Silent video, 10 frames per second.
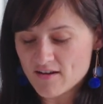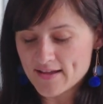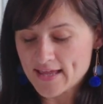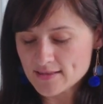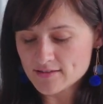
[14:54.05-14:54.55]

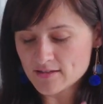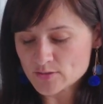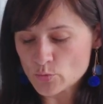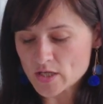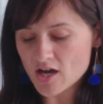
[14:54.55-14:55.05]
And
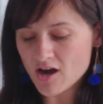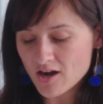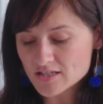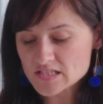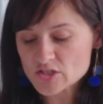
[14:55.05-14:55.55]
another one,
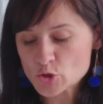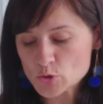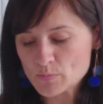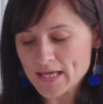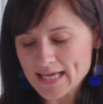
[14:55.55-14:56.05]
arts
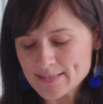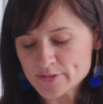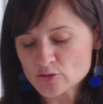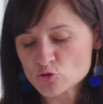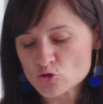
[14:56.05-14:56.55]
should be
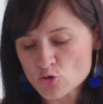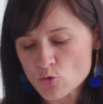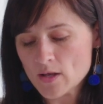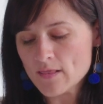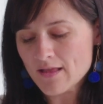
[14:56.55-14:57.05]
able to
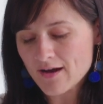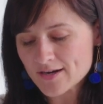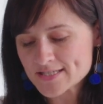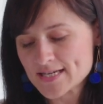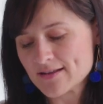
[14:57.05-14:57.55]
draw a
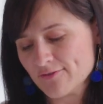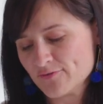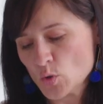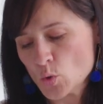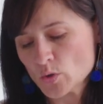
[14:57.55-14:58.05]
large enough
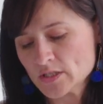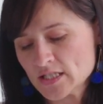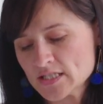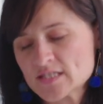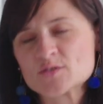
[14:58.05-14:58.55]

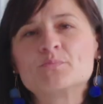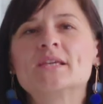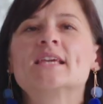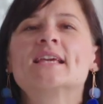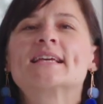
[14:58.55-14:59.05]
audience to
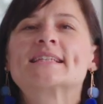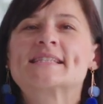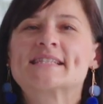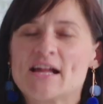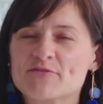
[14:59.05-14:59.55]
be
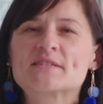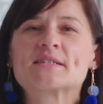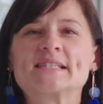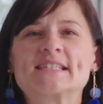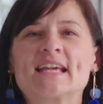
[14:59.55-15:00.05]

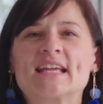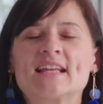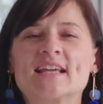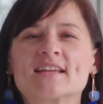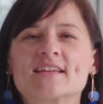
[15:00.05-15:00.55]

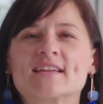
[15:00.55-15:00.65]
self-sustaining,